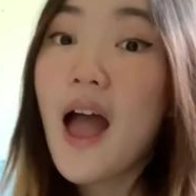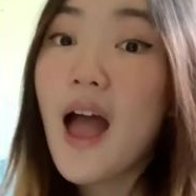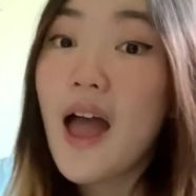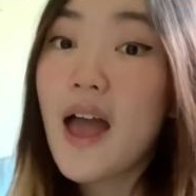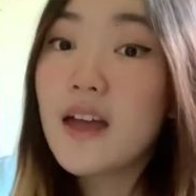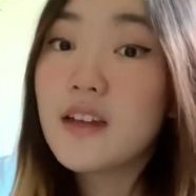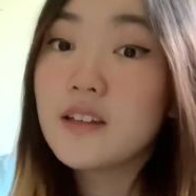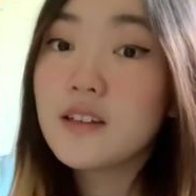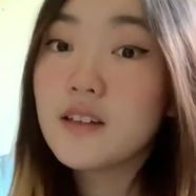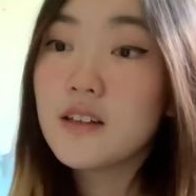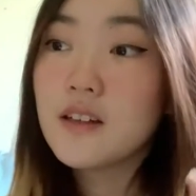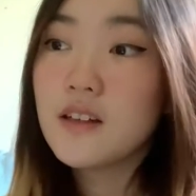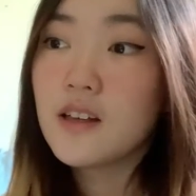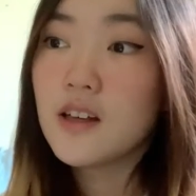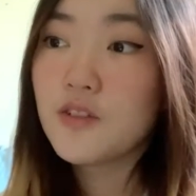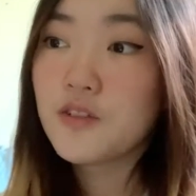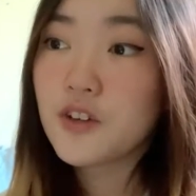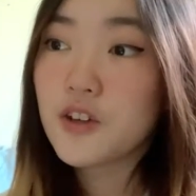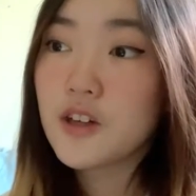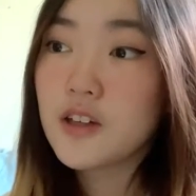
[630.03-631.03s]
And
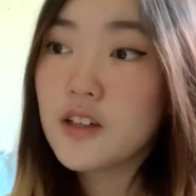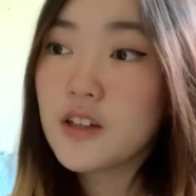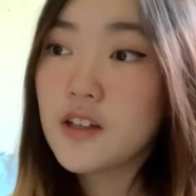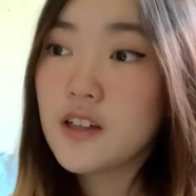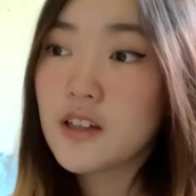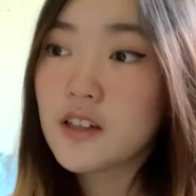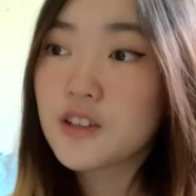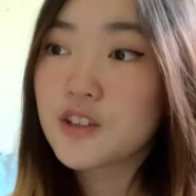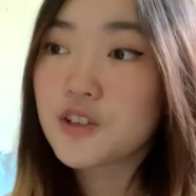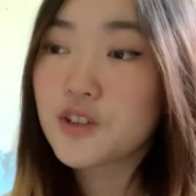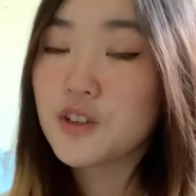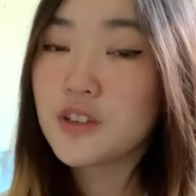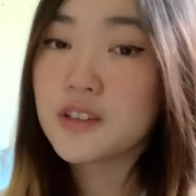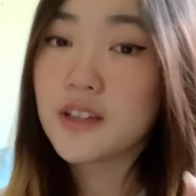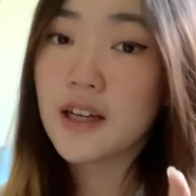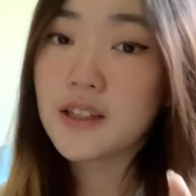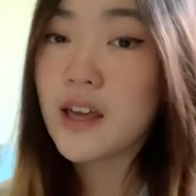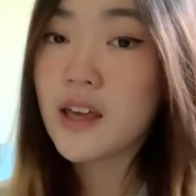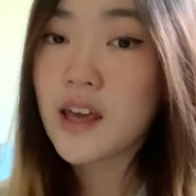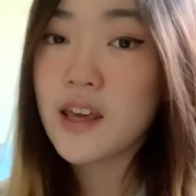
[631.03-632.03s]
if you're in an English course,
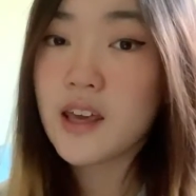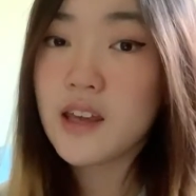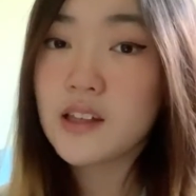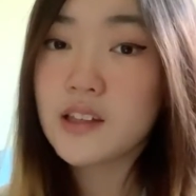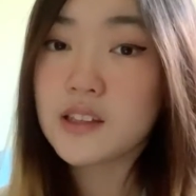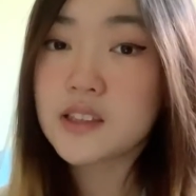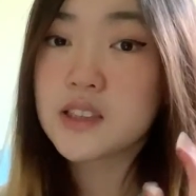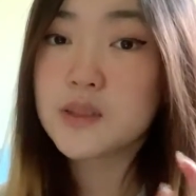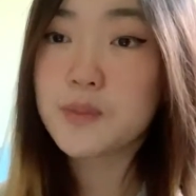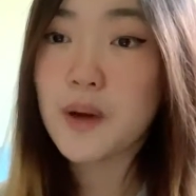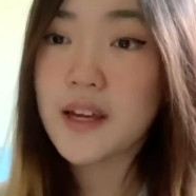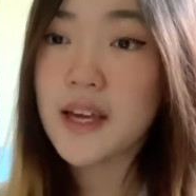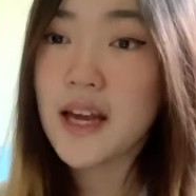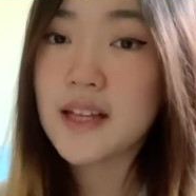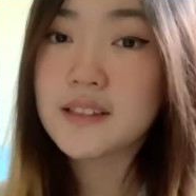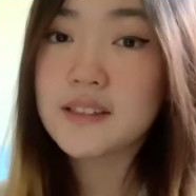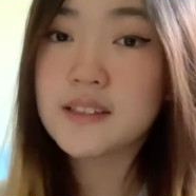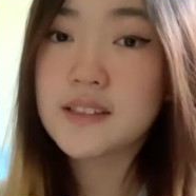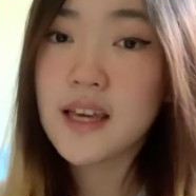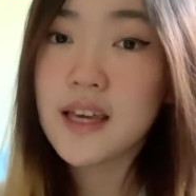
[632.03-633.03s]
I hate English, but I
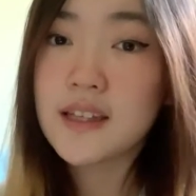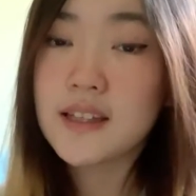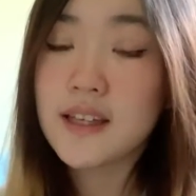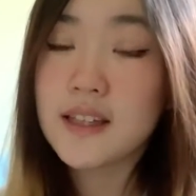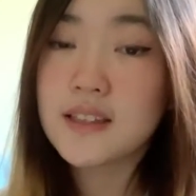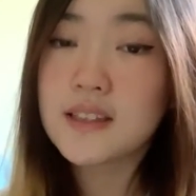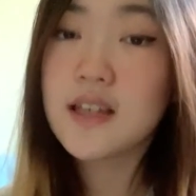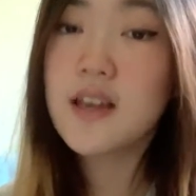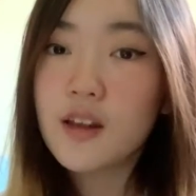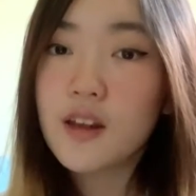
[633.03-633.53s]
had to take it.